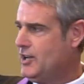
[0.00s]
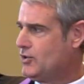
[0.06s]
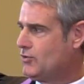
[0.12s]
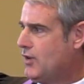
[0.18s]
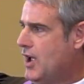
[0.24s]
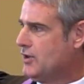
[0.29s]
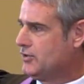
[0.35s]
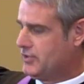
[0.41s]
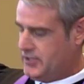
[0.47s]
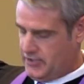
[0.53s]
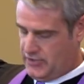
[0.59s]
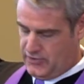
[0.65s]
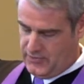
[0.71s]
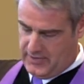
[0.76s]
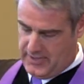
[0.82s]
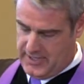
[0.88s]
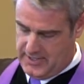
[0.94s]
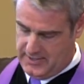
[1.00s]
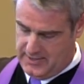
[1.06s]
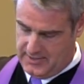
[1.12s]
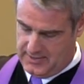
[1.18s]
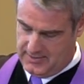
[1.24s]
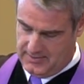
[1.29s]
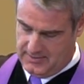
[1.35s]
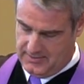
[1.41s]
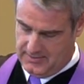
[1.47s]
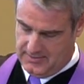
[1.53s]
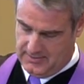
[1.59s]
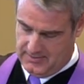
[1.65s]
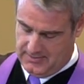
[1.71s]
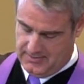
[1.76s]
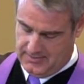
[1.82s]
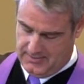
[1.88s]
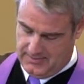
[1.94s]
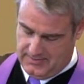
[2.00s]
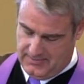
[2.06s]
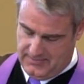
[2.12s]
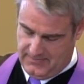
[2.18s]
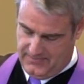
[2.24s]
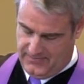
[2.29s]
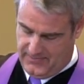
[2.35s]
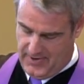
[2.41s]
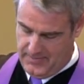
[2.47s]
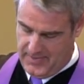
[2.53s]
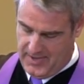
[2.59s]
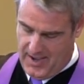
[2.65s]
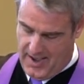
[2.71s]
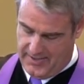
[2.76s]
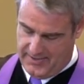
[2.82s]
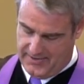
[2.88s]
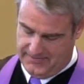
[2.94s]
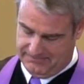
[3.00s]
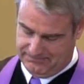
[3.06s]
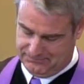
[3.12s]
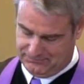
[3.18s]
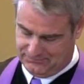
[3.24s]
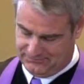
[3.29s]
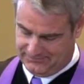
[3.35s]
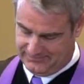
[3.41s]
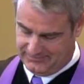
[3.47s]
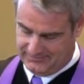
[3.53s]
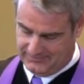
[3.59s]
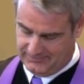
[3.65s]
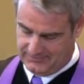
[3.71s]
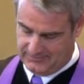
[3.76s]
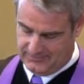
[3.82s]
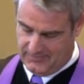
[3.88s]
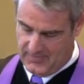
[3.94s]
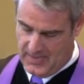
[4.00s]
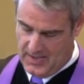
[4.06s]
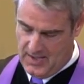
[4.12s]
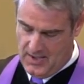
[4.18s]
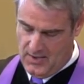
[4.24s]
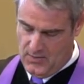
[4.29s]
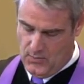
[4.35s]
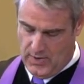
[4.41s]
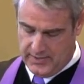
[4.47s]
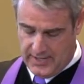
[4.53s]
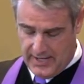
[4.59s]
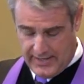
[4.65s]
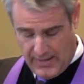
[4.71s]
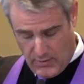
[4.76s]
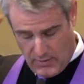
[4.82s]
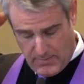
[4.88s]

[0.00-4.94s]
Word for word: across the street from the other. One day they were